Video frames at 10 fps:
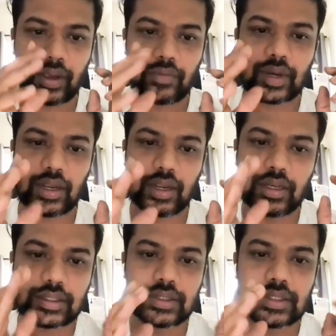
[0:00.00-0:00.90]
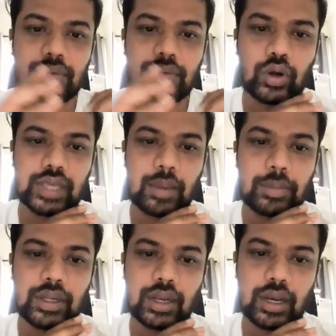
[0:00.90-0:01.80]
if in the system, what is
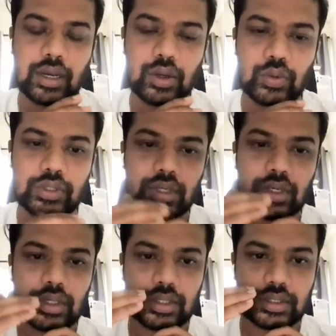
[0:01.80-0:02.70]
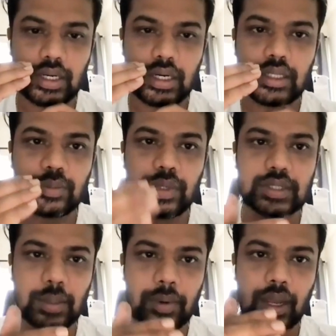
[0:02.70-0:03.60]
happening right now is the seed is being
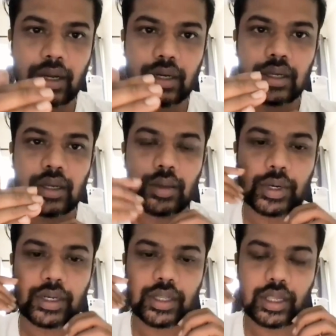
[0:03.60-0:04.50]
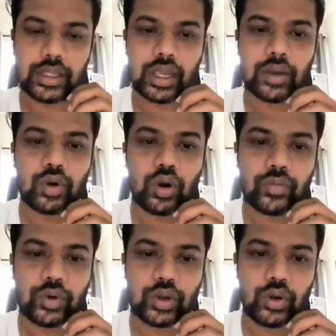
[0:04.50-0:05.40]
supplied, but they have gone
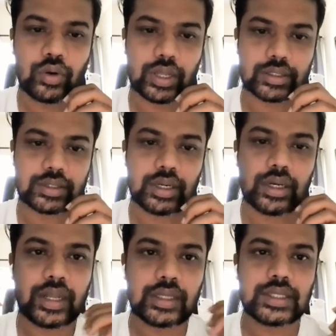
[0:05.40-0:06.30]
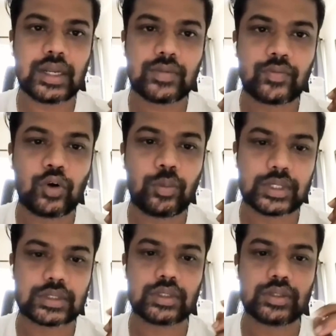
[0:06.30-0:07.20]
for grower test. It takes like 4 months.